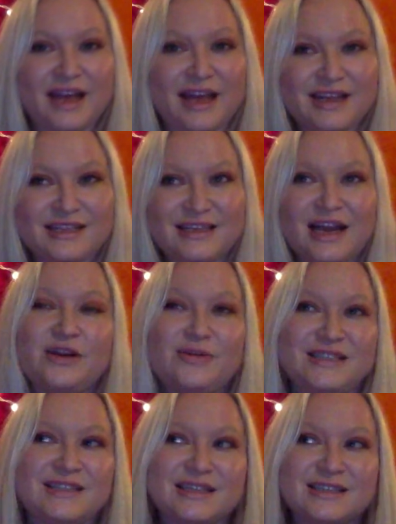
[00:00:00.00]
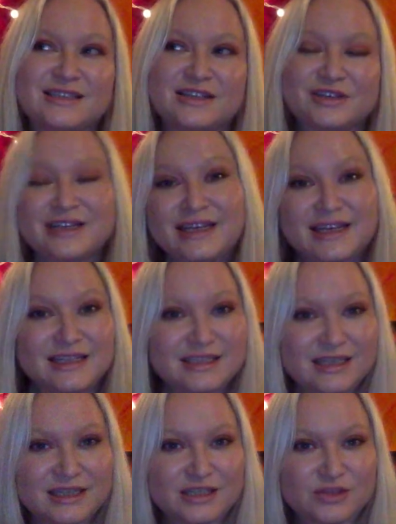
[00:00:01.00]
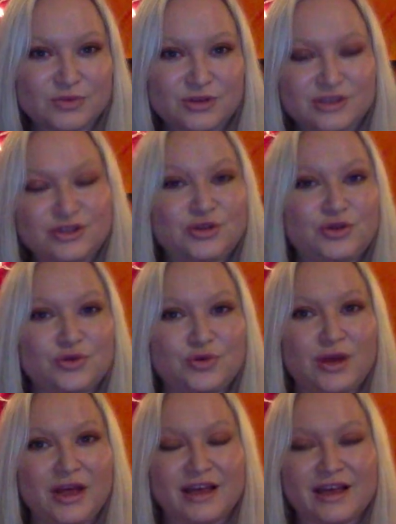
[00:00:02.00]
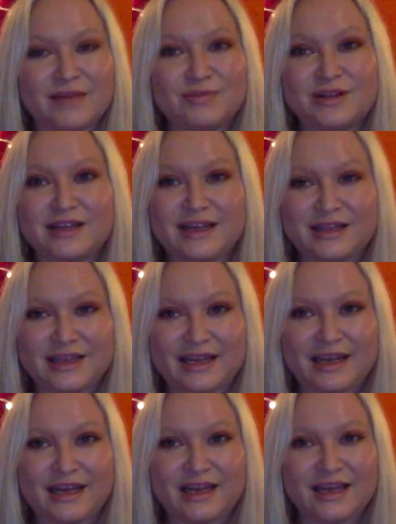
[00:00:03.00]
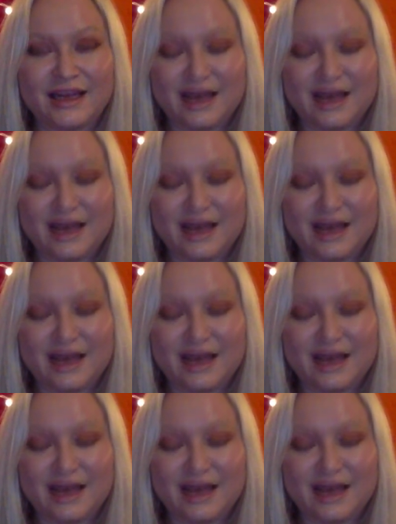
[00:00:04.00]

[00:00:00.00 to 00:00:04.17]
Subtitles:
It's not always necessarily easy in this world to completely